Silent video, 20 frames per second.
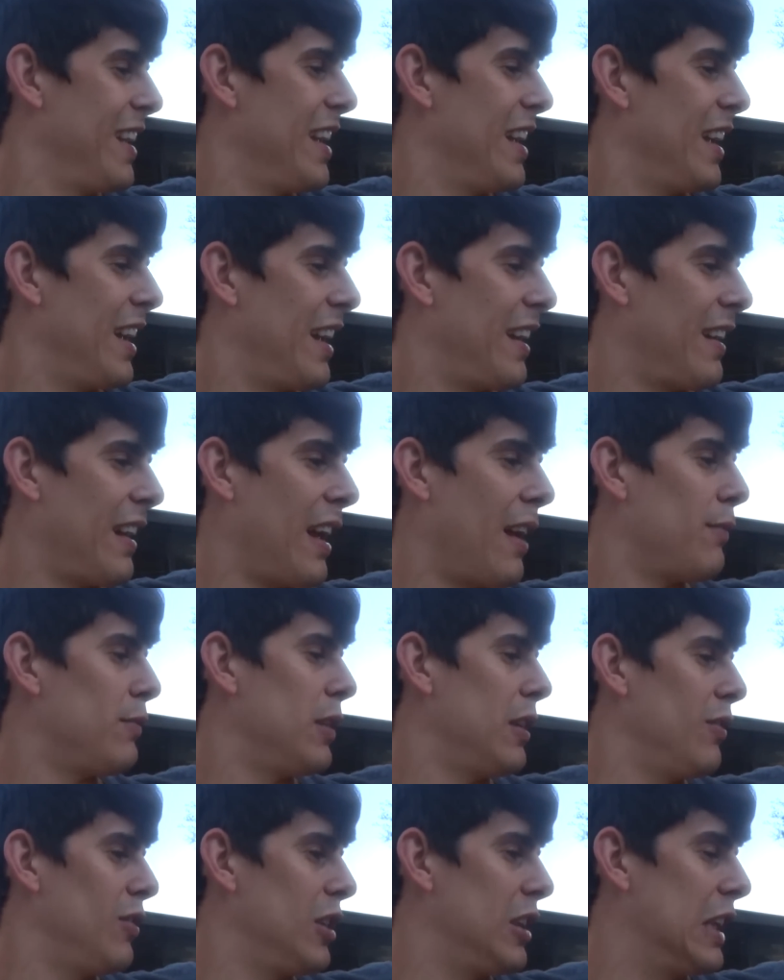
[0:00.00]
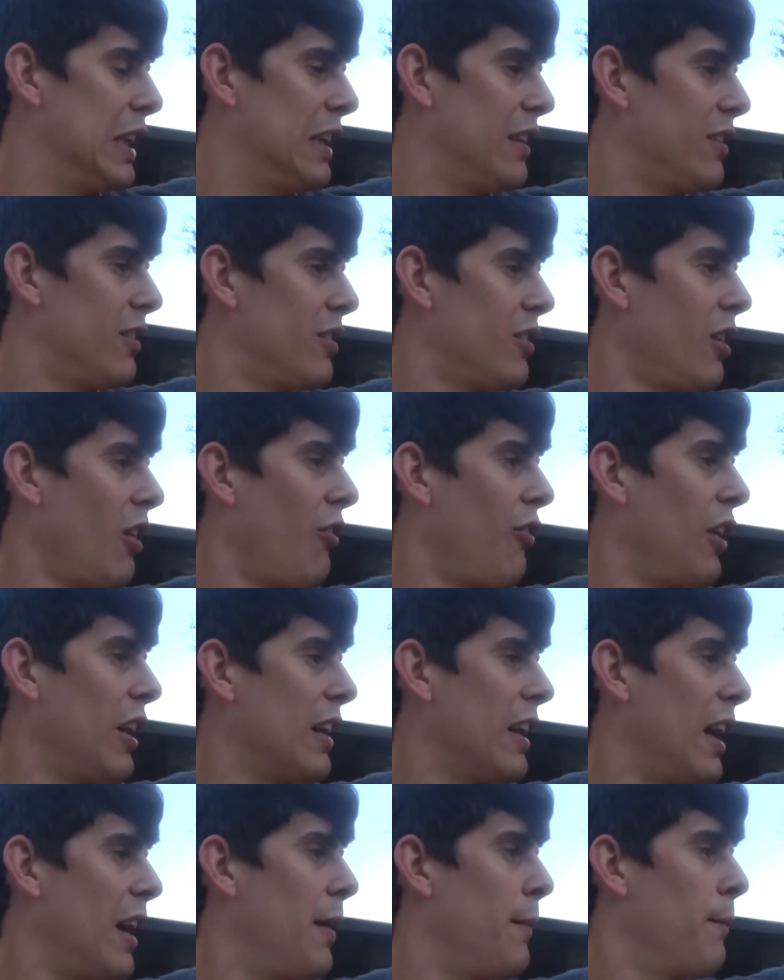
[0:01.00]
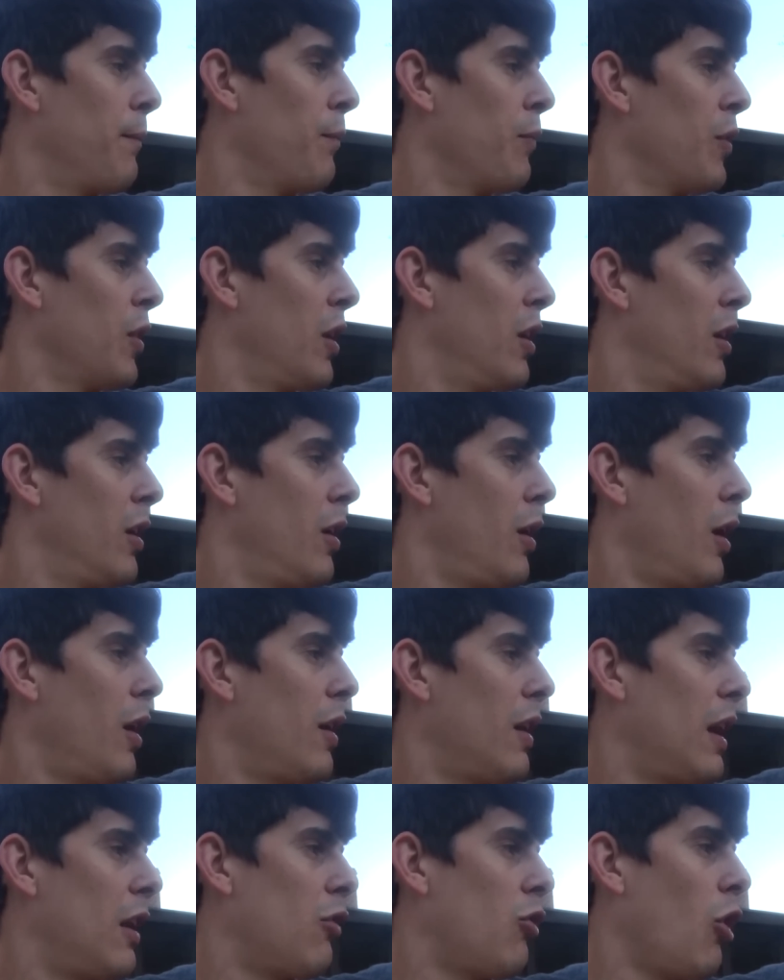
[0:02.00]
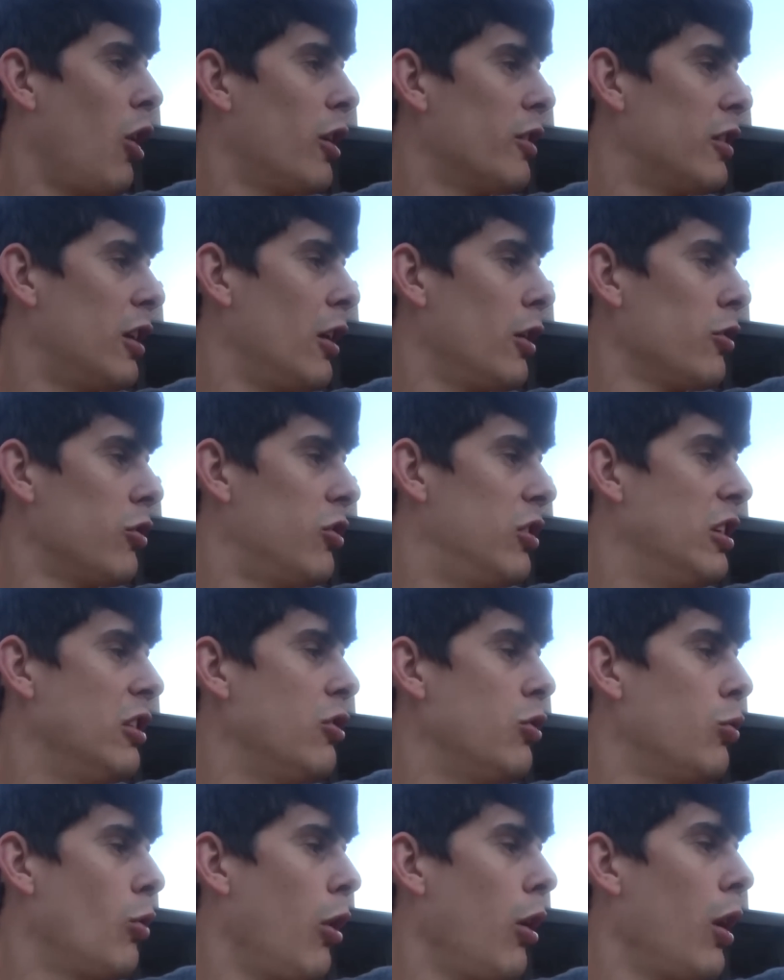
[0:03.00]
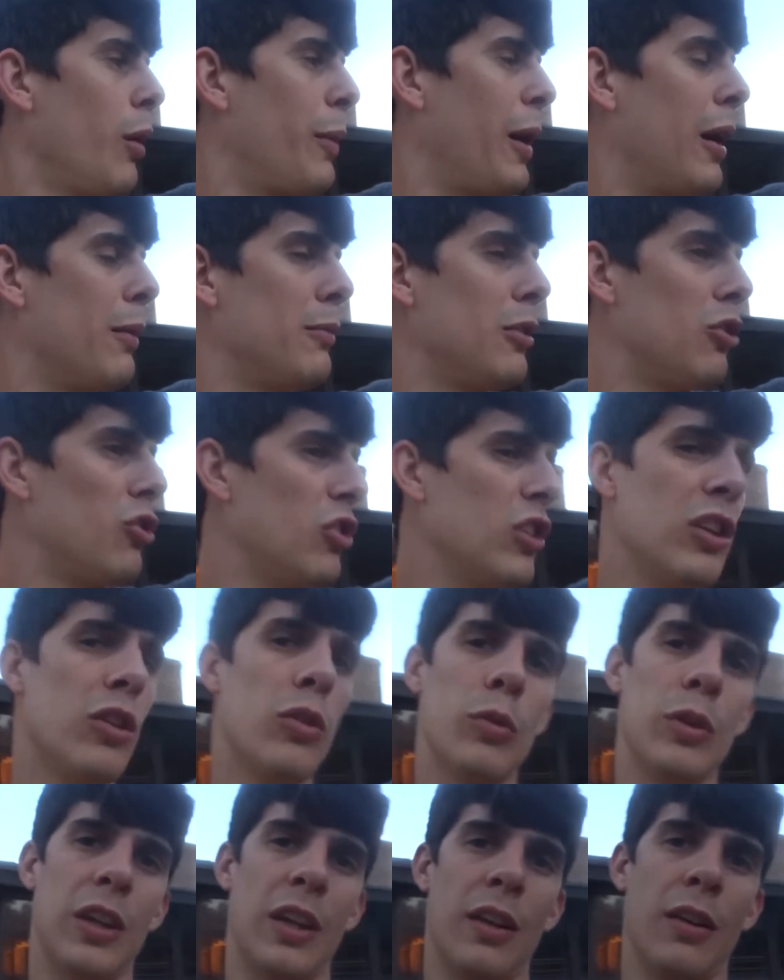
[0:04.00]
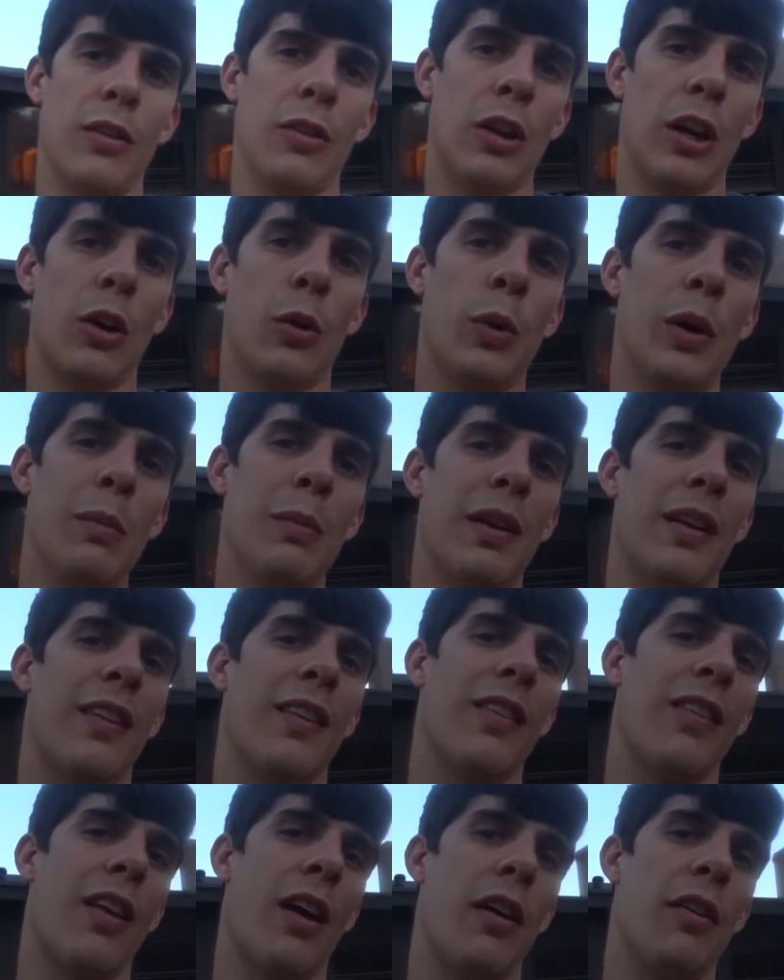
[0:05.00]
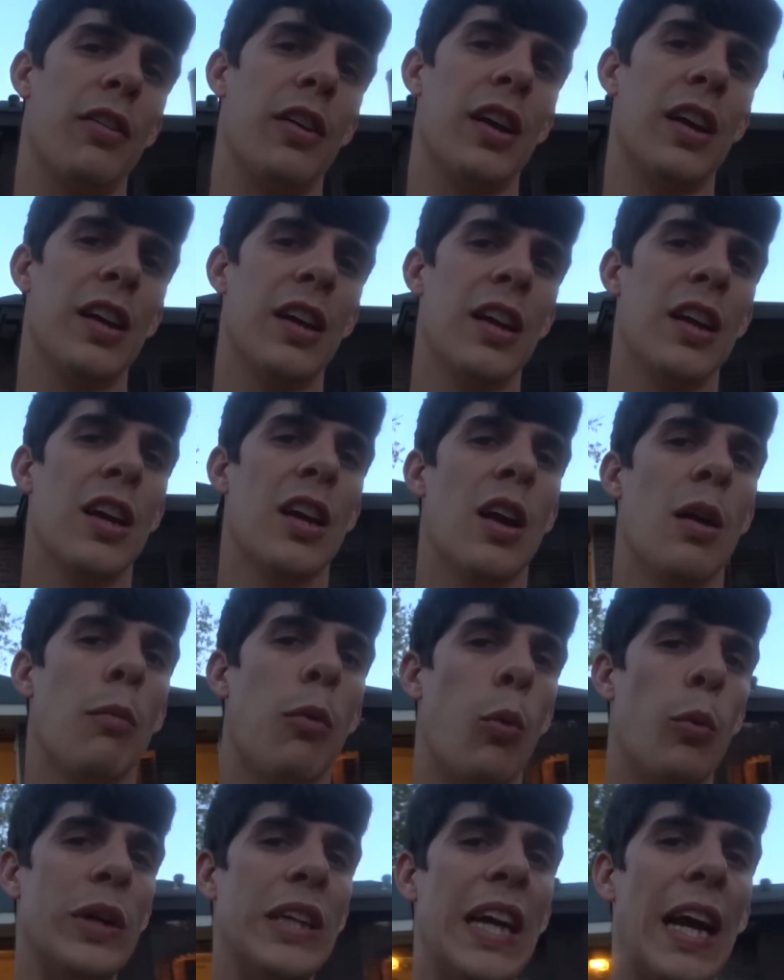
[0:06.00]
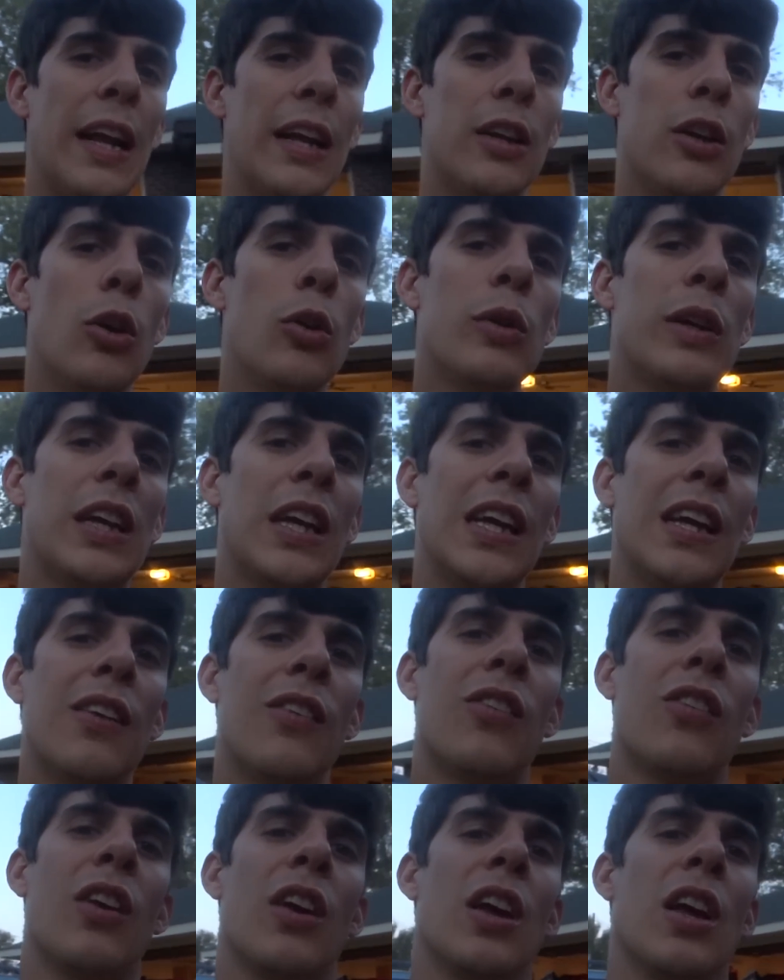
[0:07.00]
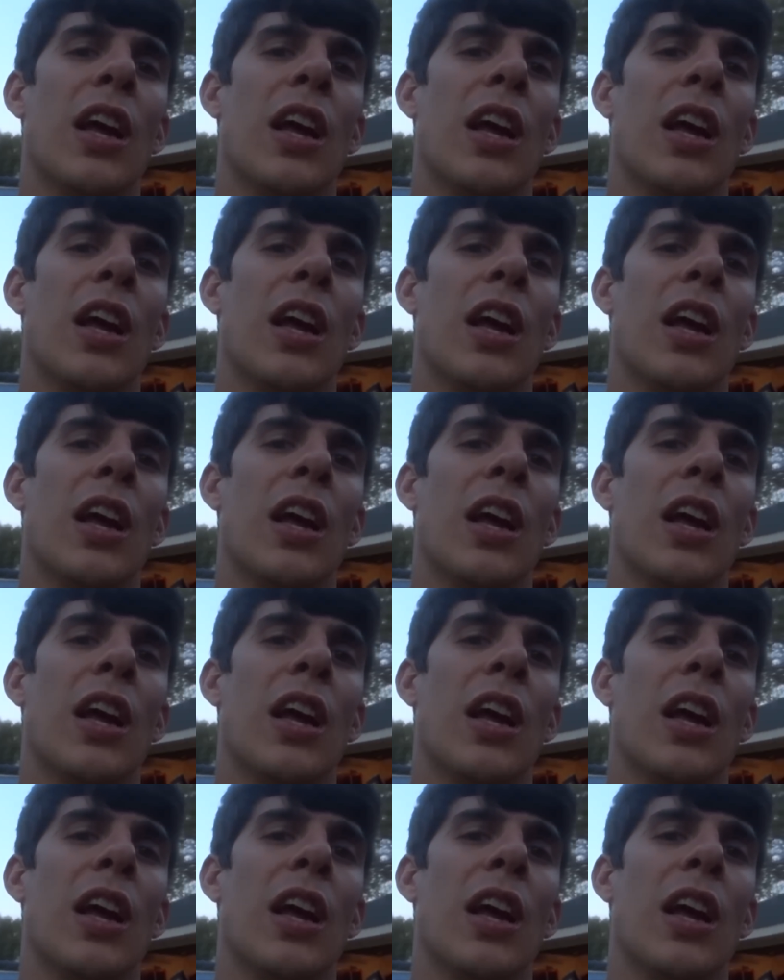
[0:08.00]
Mm-hmm. and they have DVDs and stuff like that. And they taught, tell, teach you all about machinery and equipment and stuff. But we got to go, kids.